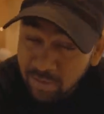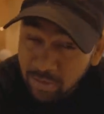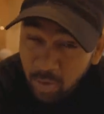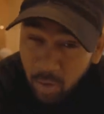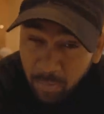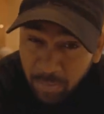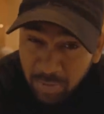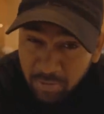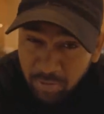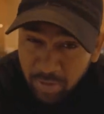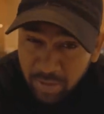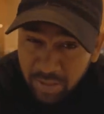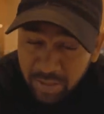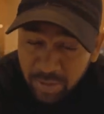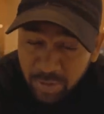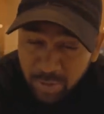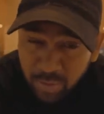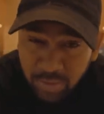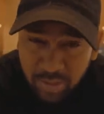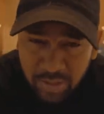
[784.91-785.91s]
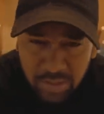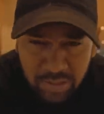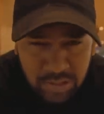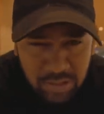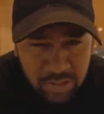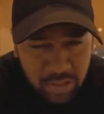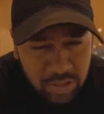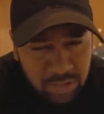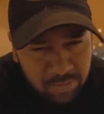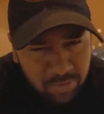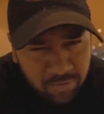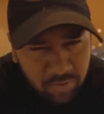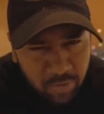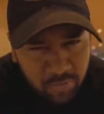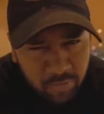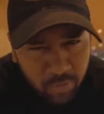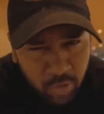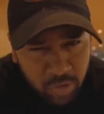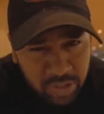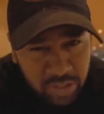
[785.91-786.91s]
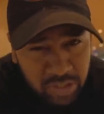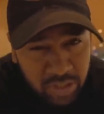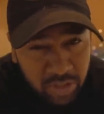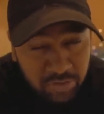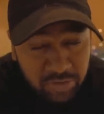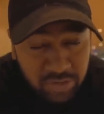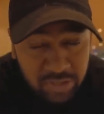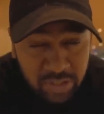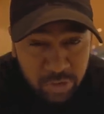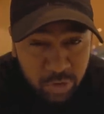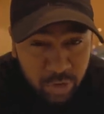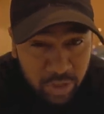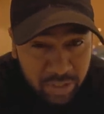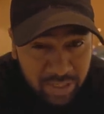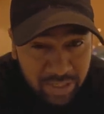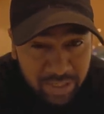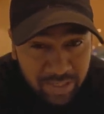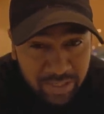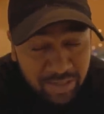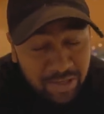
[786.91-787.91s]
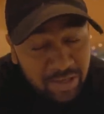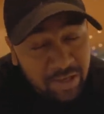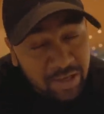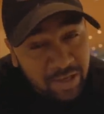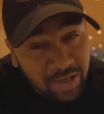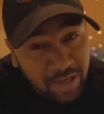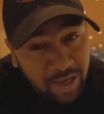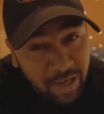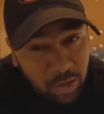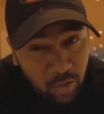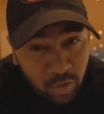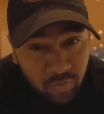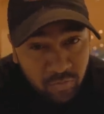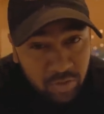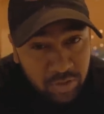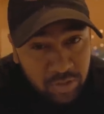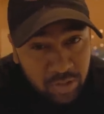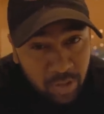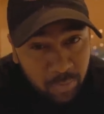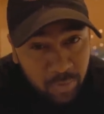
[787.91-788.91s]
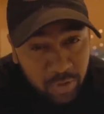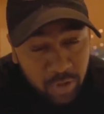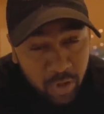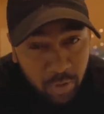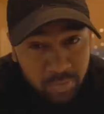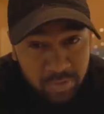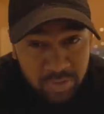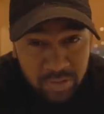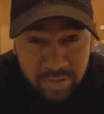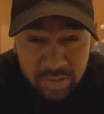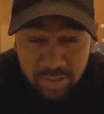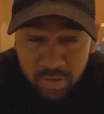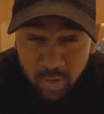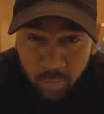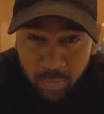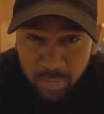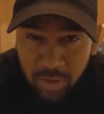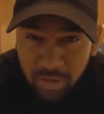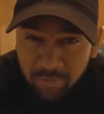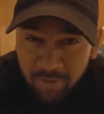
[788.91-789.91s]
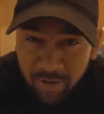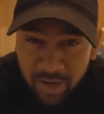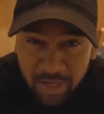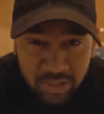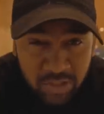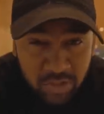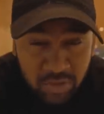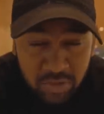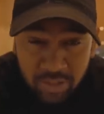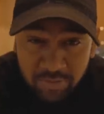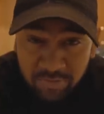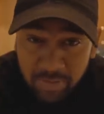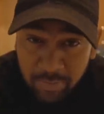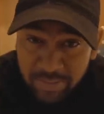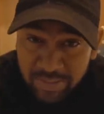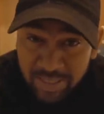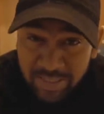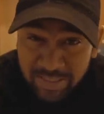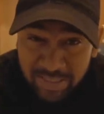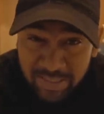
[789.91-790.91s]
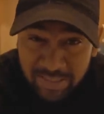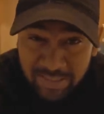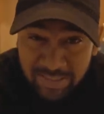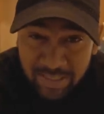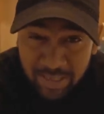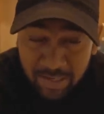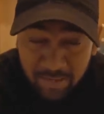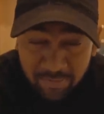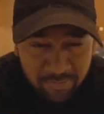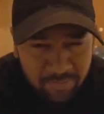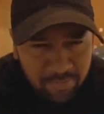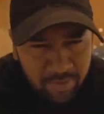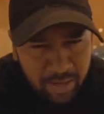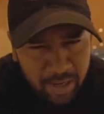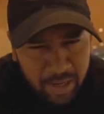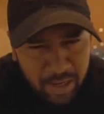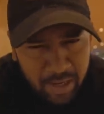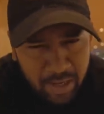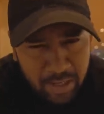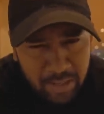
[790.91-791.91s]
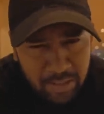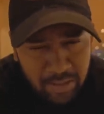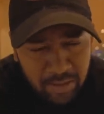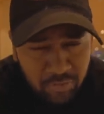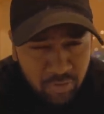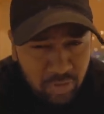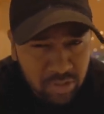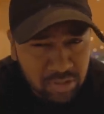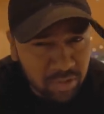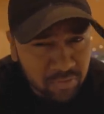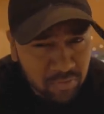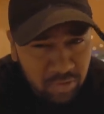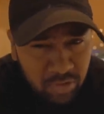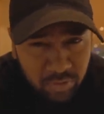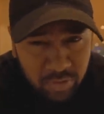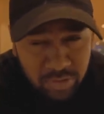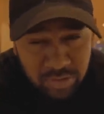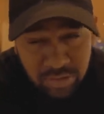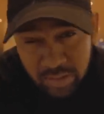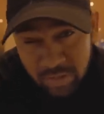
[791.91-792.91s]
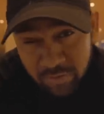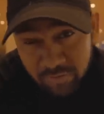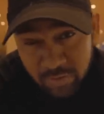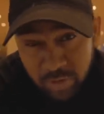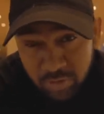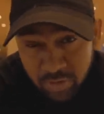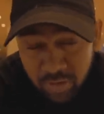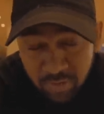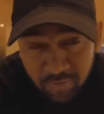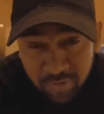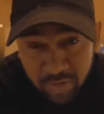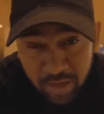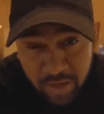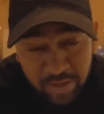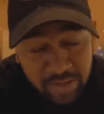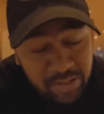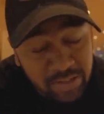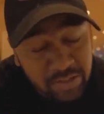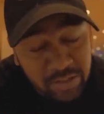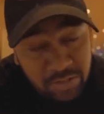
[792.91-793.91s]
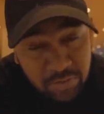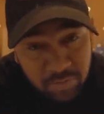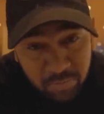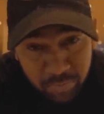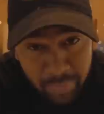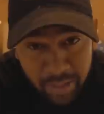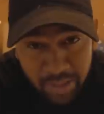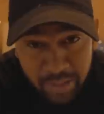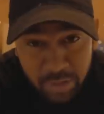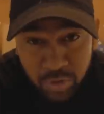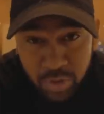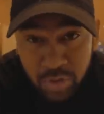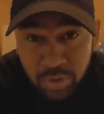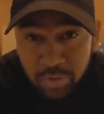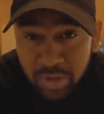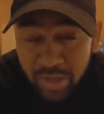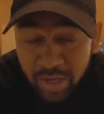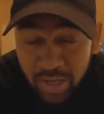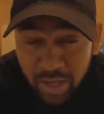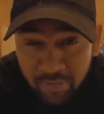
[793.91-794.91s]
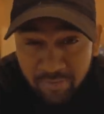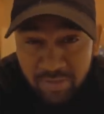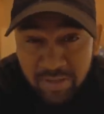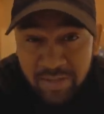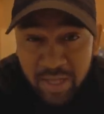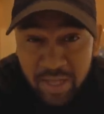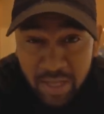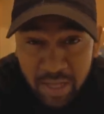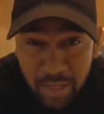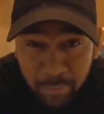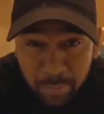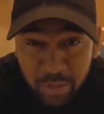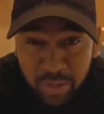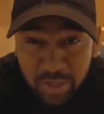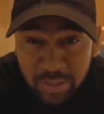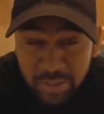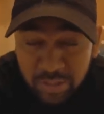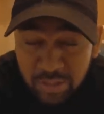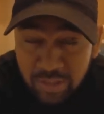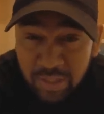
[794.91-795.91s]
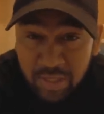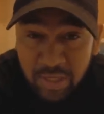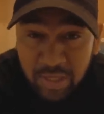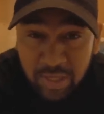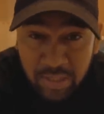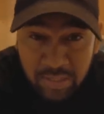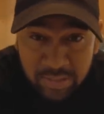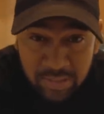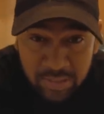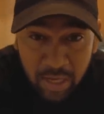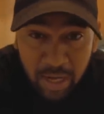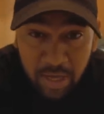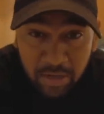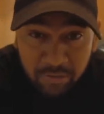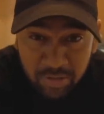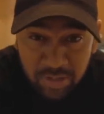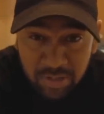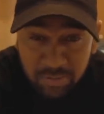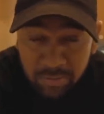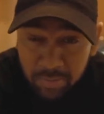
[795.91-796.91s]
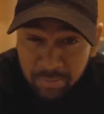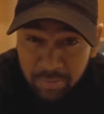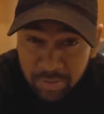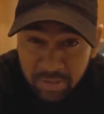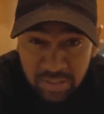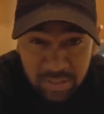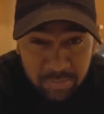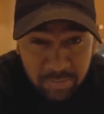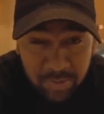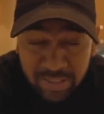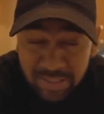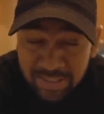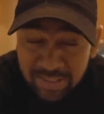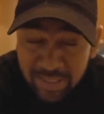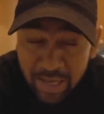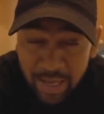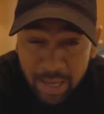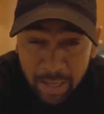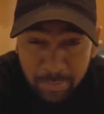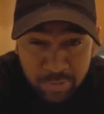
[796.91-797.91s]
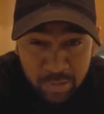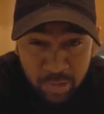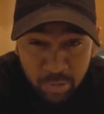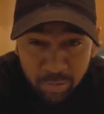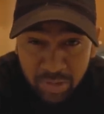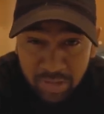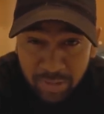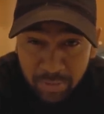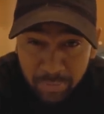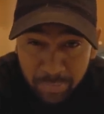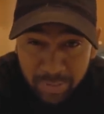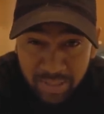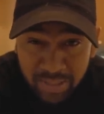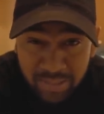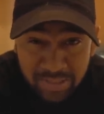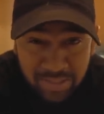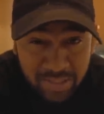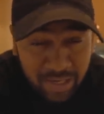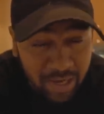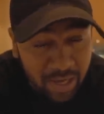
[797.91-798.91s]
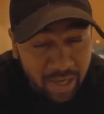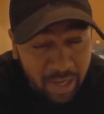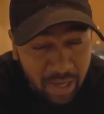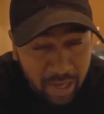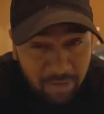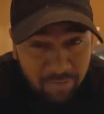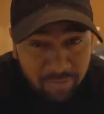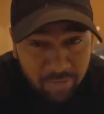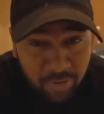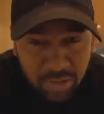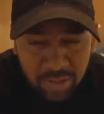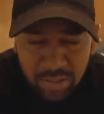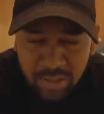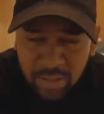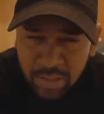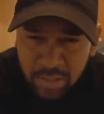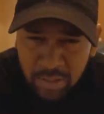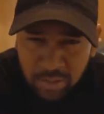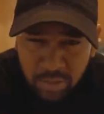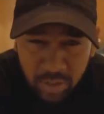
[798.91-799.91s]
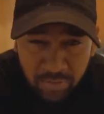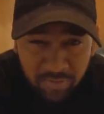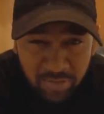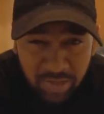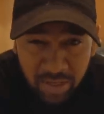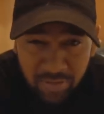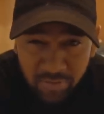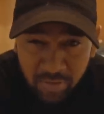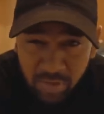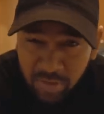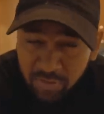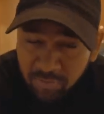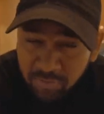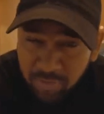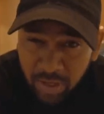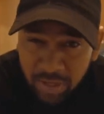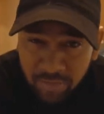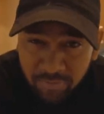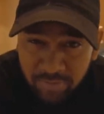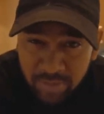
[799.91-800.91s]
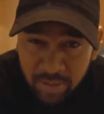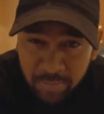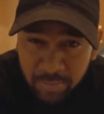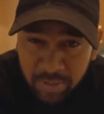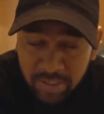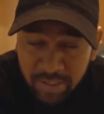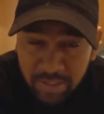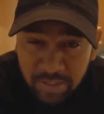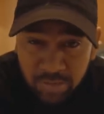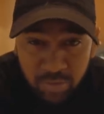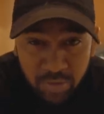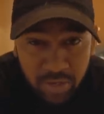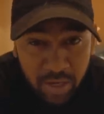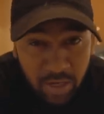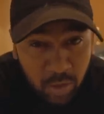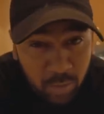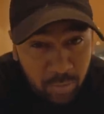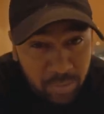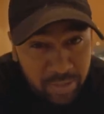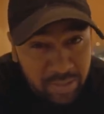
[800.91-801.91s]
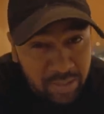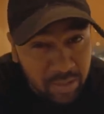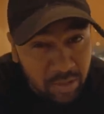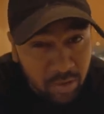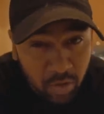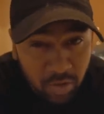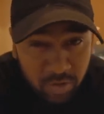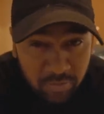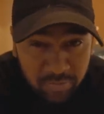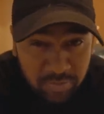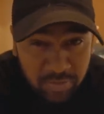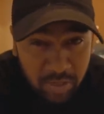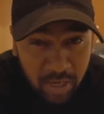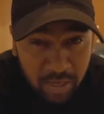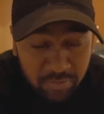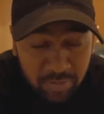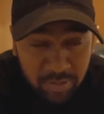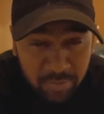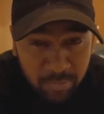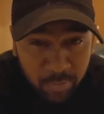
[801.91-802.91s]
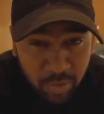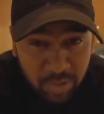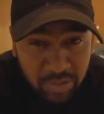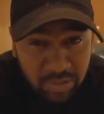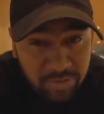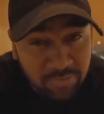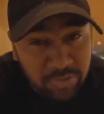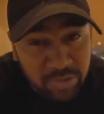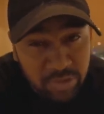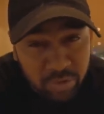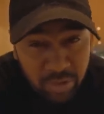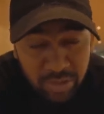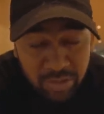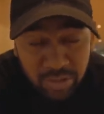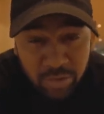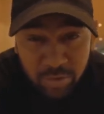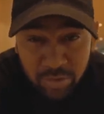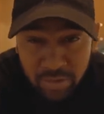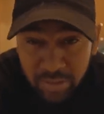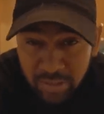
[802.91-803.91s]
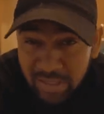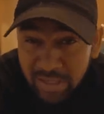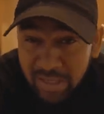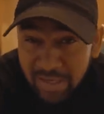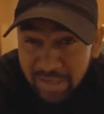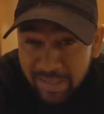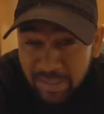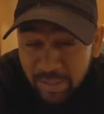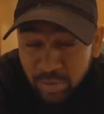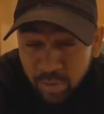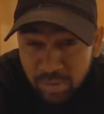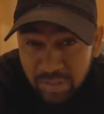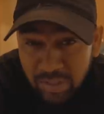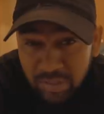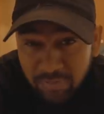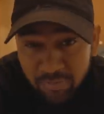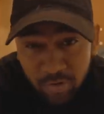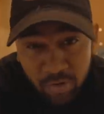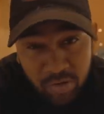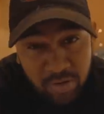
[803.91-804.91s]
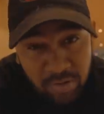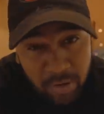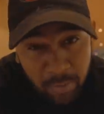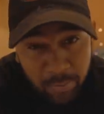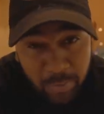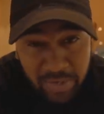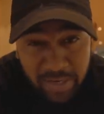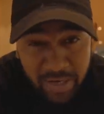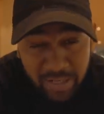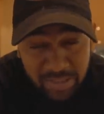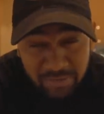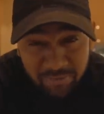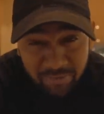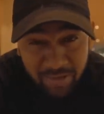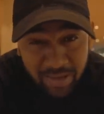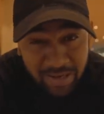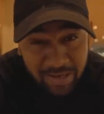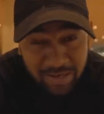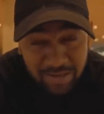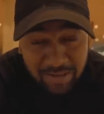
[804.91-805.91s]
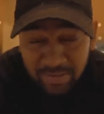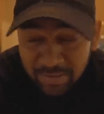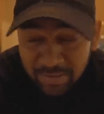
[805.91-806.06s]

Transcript: Normally what I do is, just before 48 hours I check in and look for the upgrade option. It normally flashes on the website itself. And if you're someone who is a frequent flyer, make sure you are having the Emirates Skywards membership. It's absolutely amazing. I have one. So every time you're flying with Emirates, you're accumulating a lot of Skyward points, which can you really use it for upgrade as well.